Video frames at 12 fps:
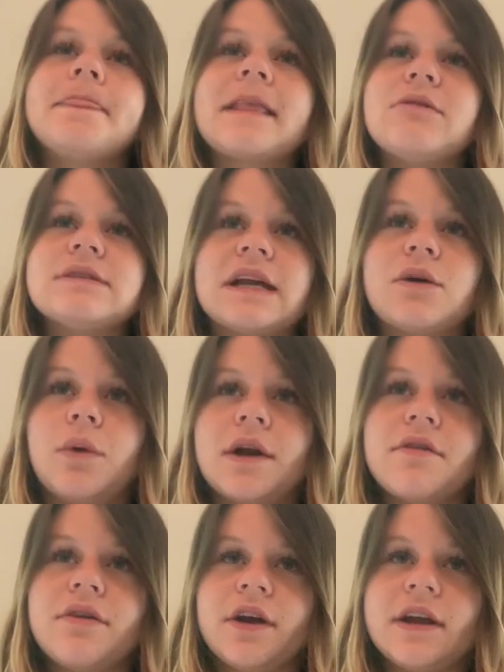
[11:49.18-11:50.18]
It was like
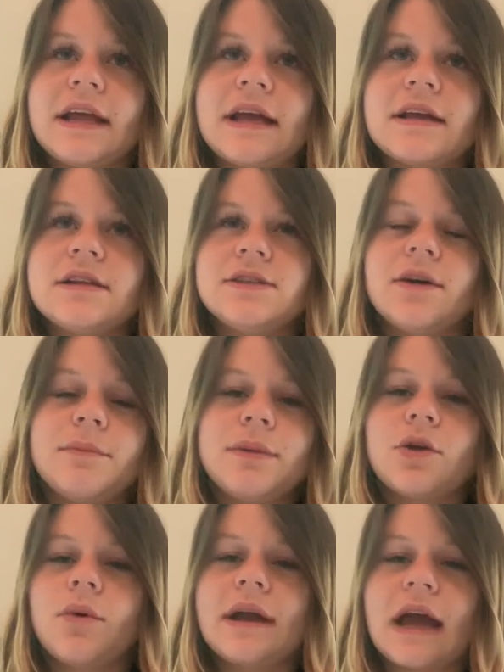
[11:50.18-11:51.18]
1:30, so it had
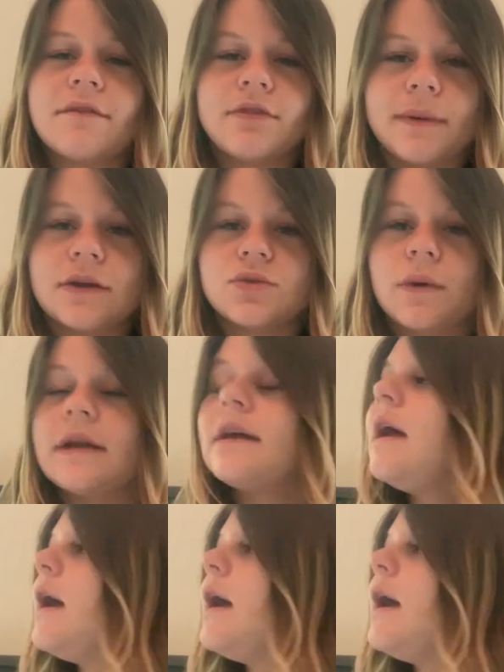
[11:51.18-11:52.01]
been going on for about 20.